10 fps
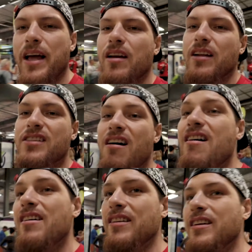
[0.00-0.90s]
down a
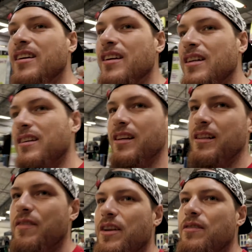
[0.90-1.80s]
ton
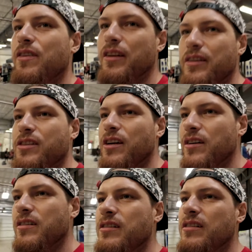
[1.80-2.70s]
in the vendor village, so
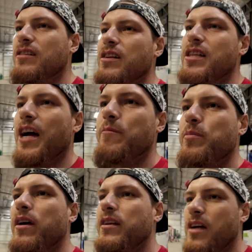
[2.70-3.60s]
good time to
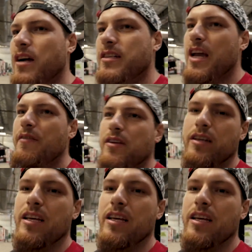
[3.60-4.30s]
probably talk to Caffeine and